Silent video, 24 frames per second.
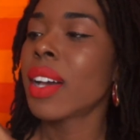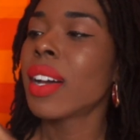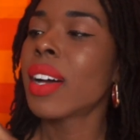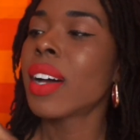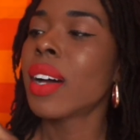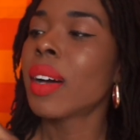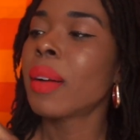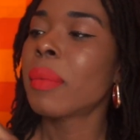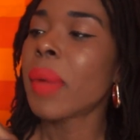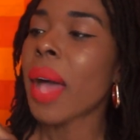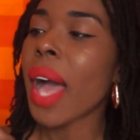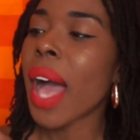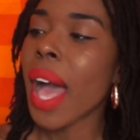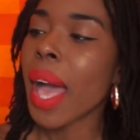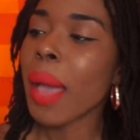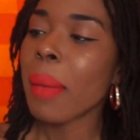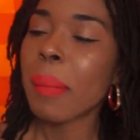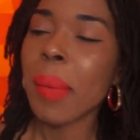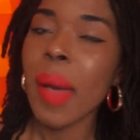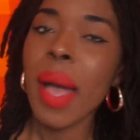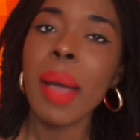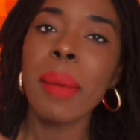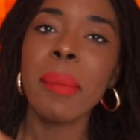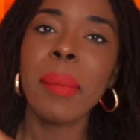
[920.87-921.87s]
I
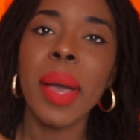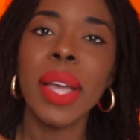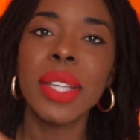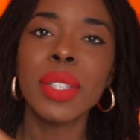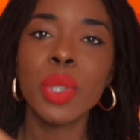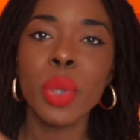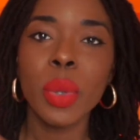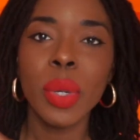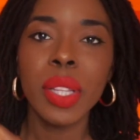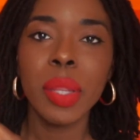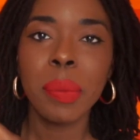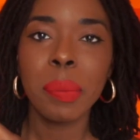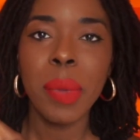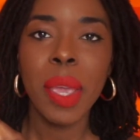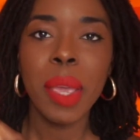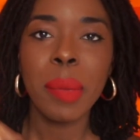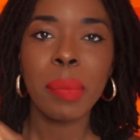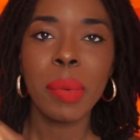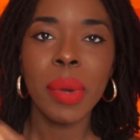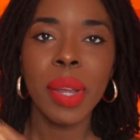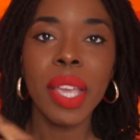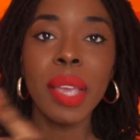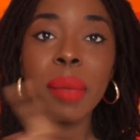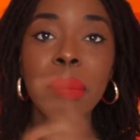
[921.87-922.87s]
buy my toilet
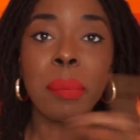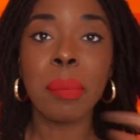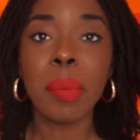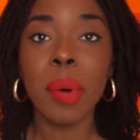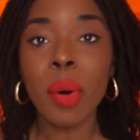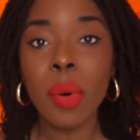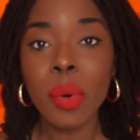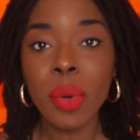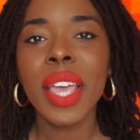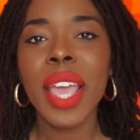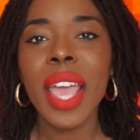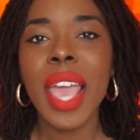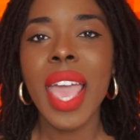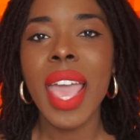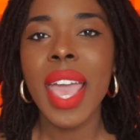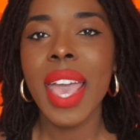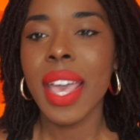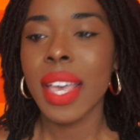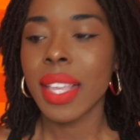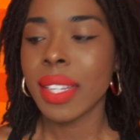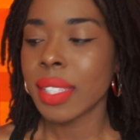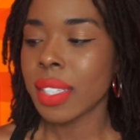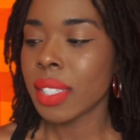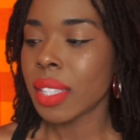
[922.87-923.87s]
paper in bulk,
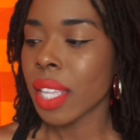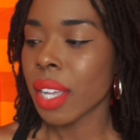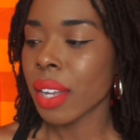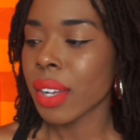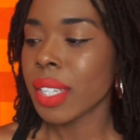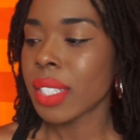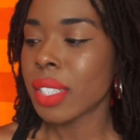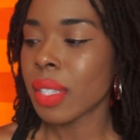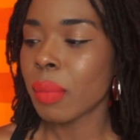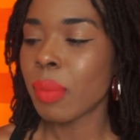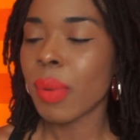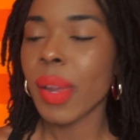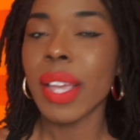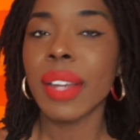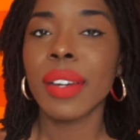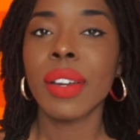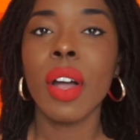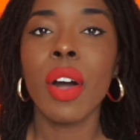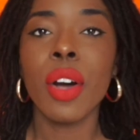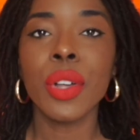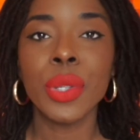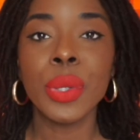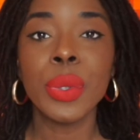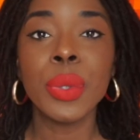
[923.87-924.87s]
and there is a brand
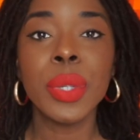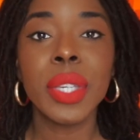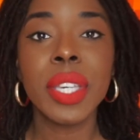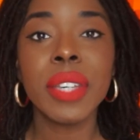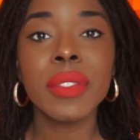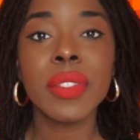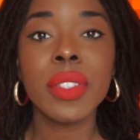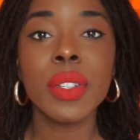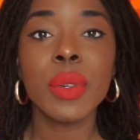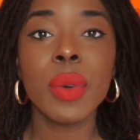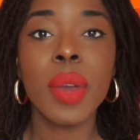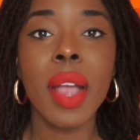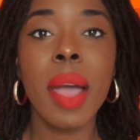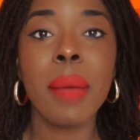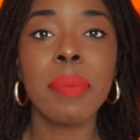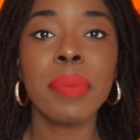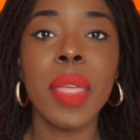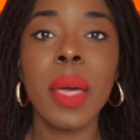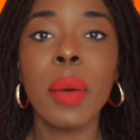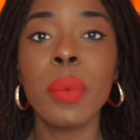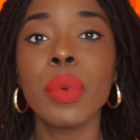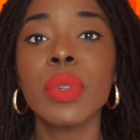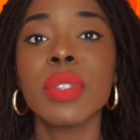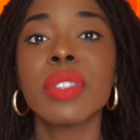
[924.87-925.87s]
called Who Gives a Crap
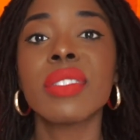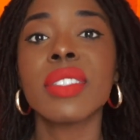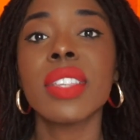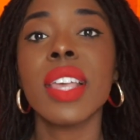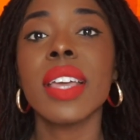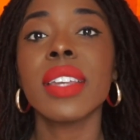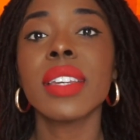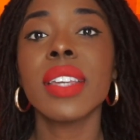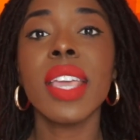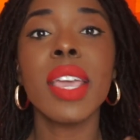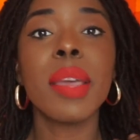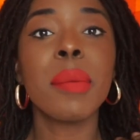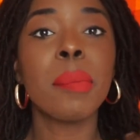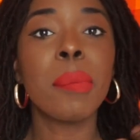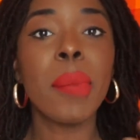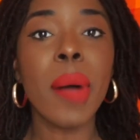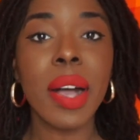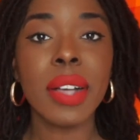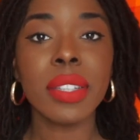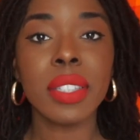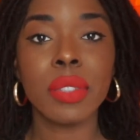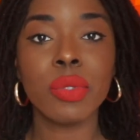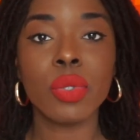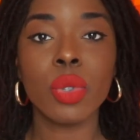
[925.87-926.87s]
that will send a
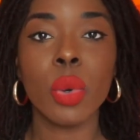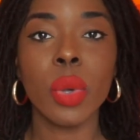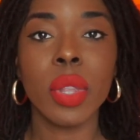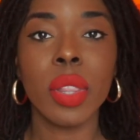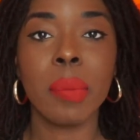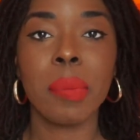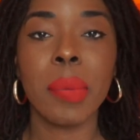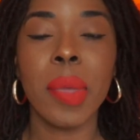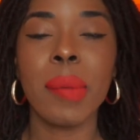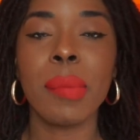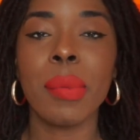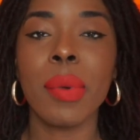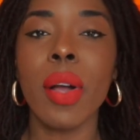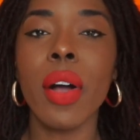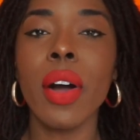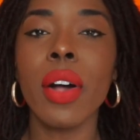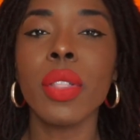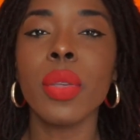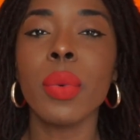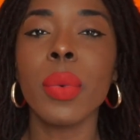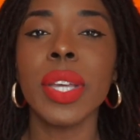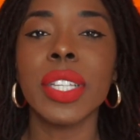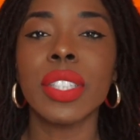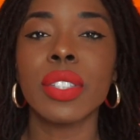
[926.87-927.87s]
box of toilet paper
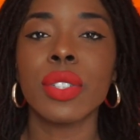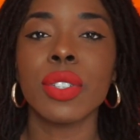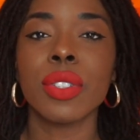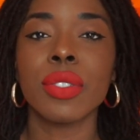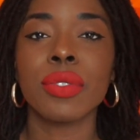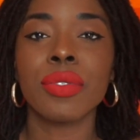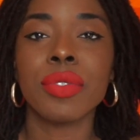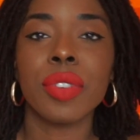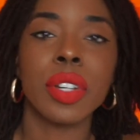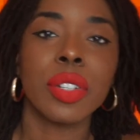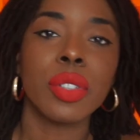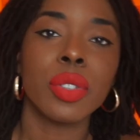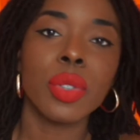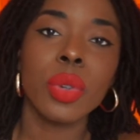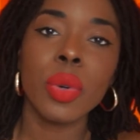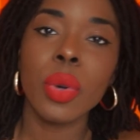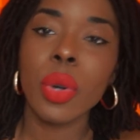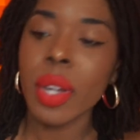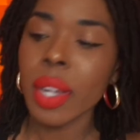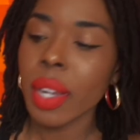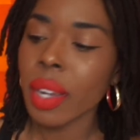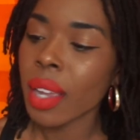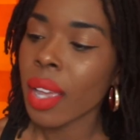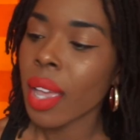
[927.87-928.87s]
all the way to your front
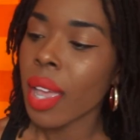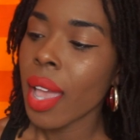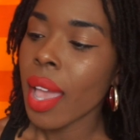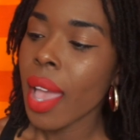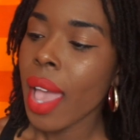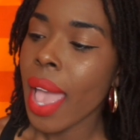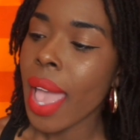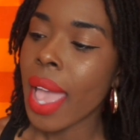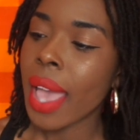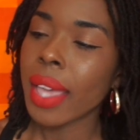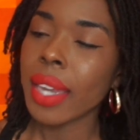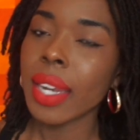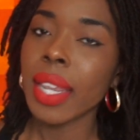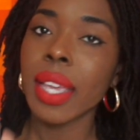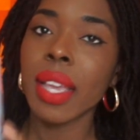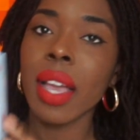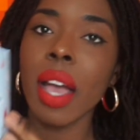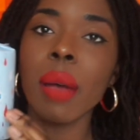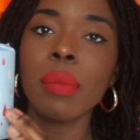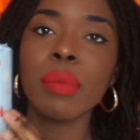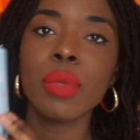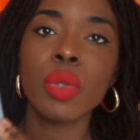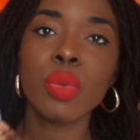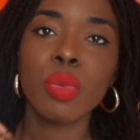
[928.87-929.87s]
door, and it
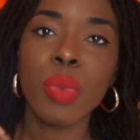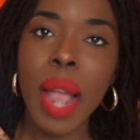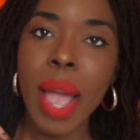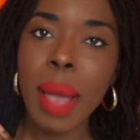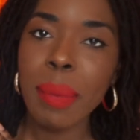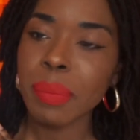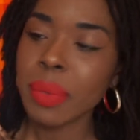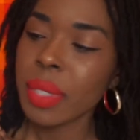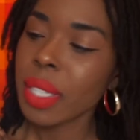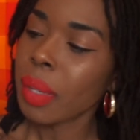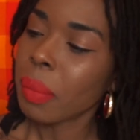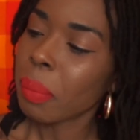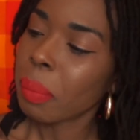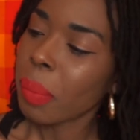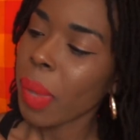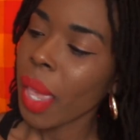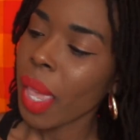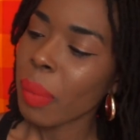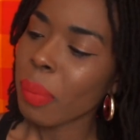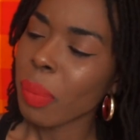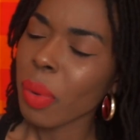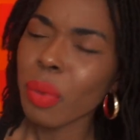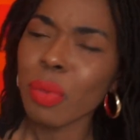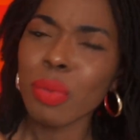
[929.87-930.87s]
comes wrapped in
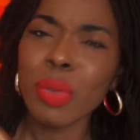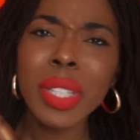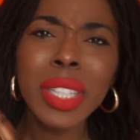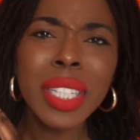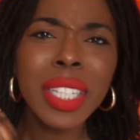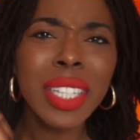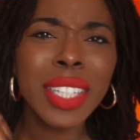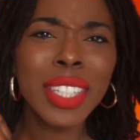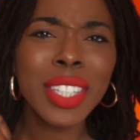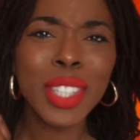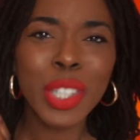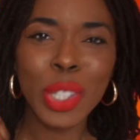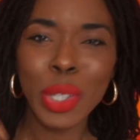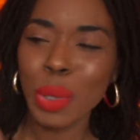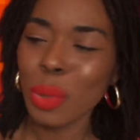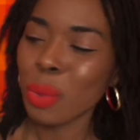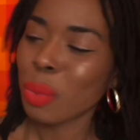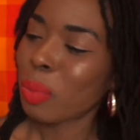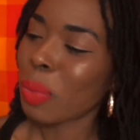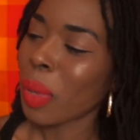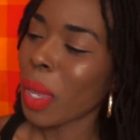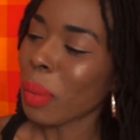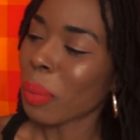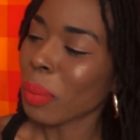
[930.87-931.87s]
paper, really
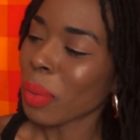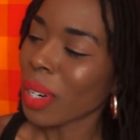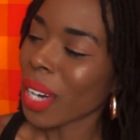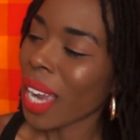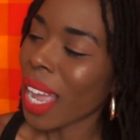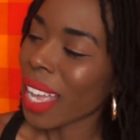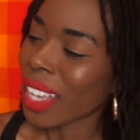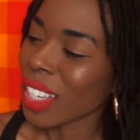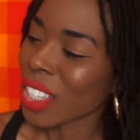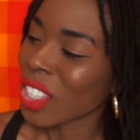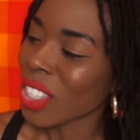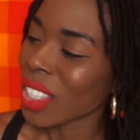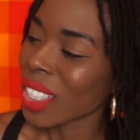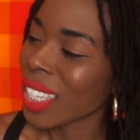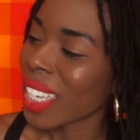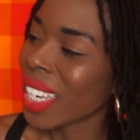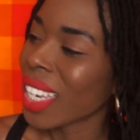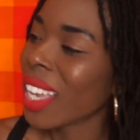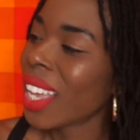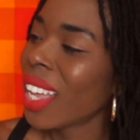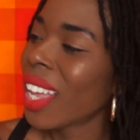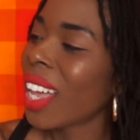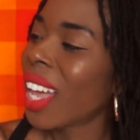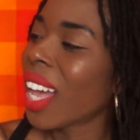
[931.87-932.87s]
cute paper
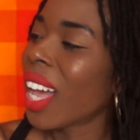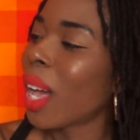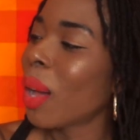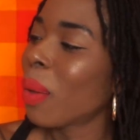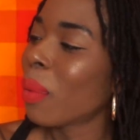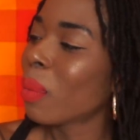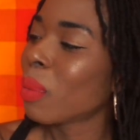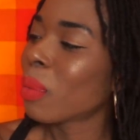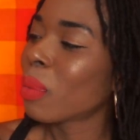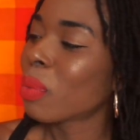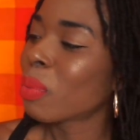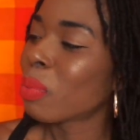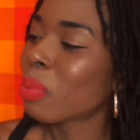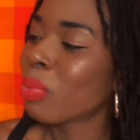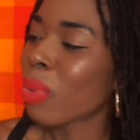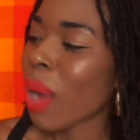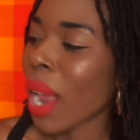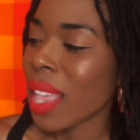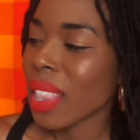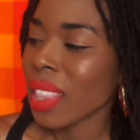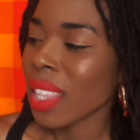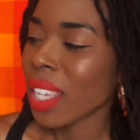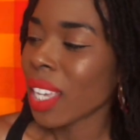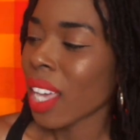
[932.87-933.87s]
actually,
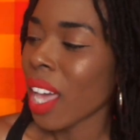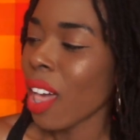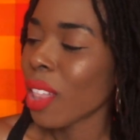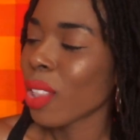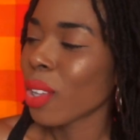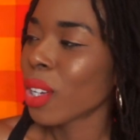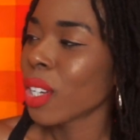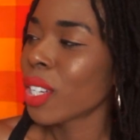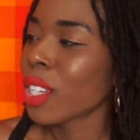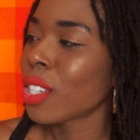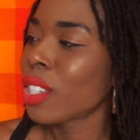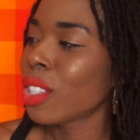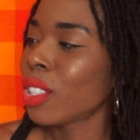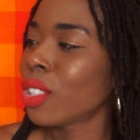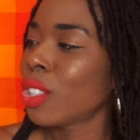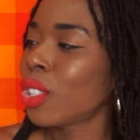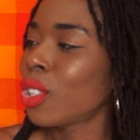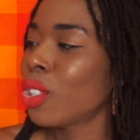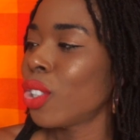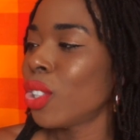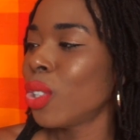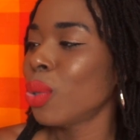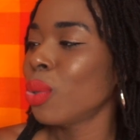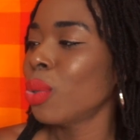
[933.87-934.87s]
brightly colored,
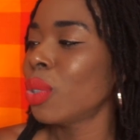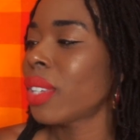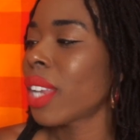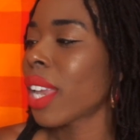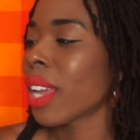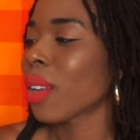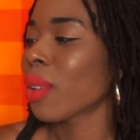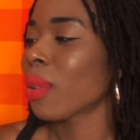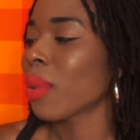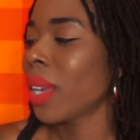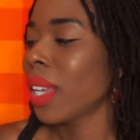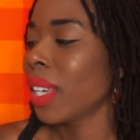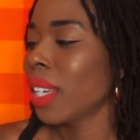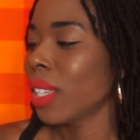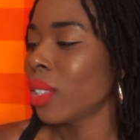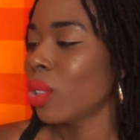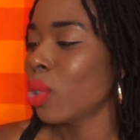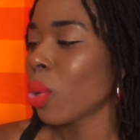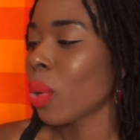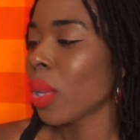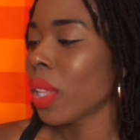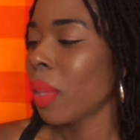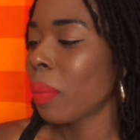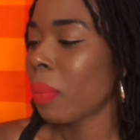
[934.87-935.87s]
cute decorated
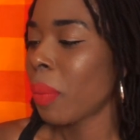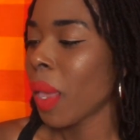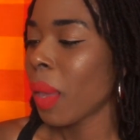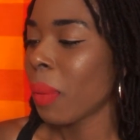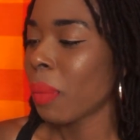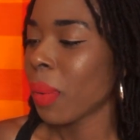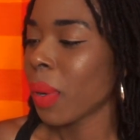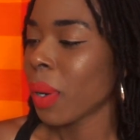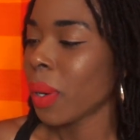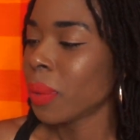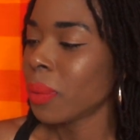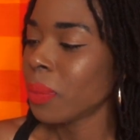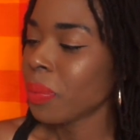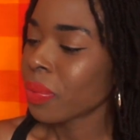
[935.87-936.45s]
toilet paper,